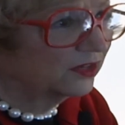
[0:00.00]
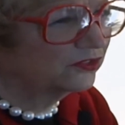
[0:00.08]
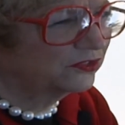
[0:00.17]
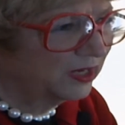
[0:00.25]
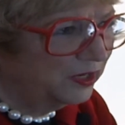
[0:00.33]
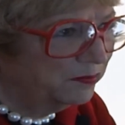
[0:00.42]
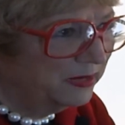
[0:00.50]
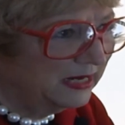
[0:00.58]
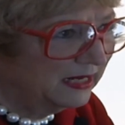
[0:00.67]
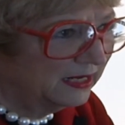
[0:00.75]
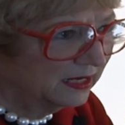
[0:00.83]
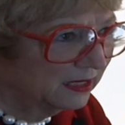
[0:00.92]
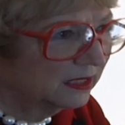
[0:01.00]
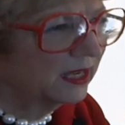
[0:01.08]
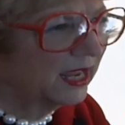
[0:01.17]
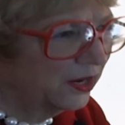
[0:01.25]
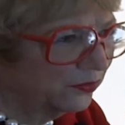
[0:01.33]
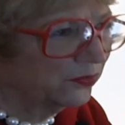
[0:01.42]
See me
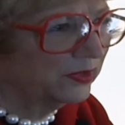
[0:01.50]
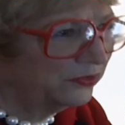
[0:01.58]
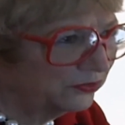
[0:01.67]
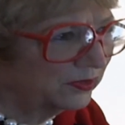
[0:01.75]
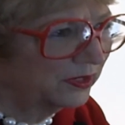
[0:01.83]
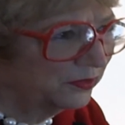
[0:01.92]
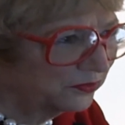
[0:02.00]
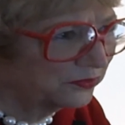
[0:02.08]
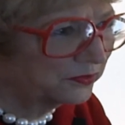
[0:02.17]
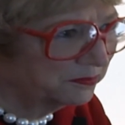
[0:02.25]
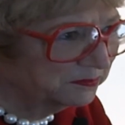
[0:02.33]
at recess.